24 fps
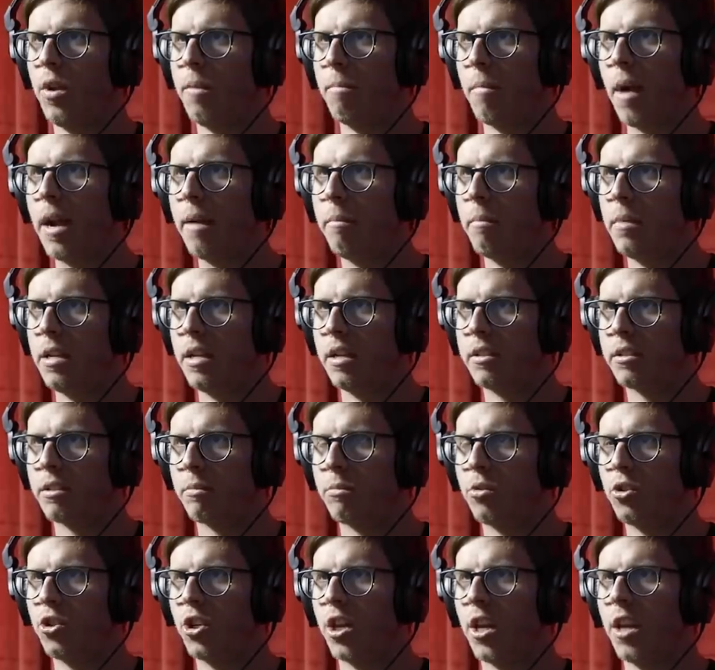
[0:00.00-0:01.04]
we might be in
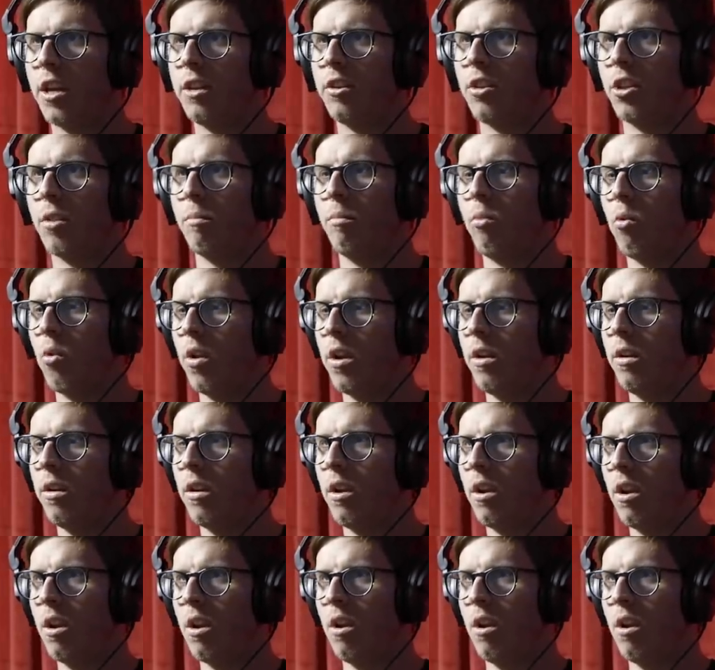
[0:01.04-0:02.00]
some shit, to the point